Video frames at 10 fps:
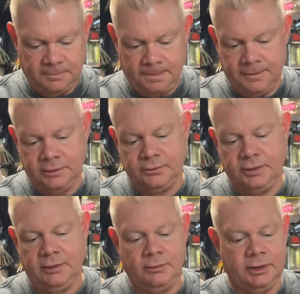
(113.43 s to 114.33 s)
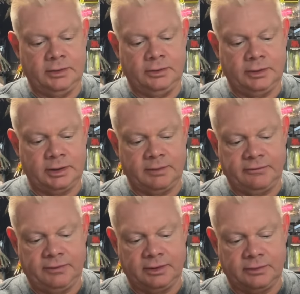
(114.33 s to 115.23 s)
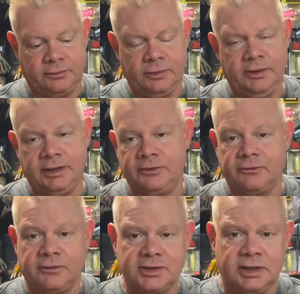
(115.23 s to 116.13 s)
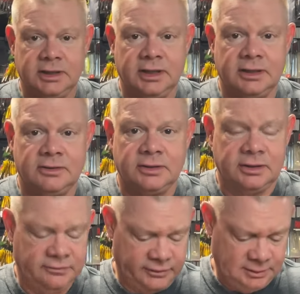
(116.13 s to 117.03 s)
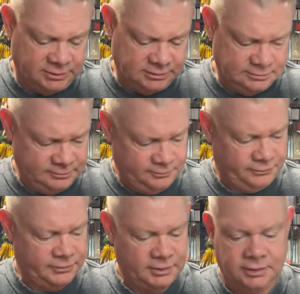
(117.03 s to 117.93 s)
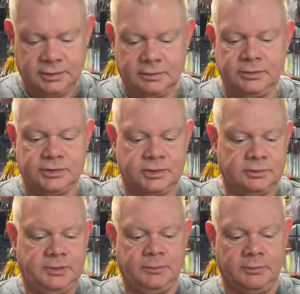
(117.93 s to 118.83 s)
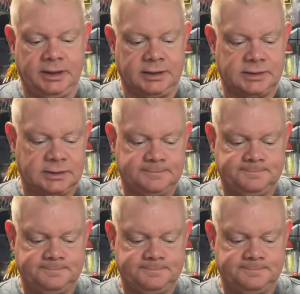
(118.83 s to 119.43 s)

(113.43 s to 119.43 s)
And I do not want a hook in my finger. It's one thing if you're fishing and you get a hook in your finger, but you're showing people baits.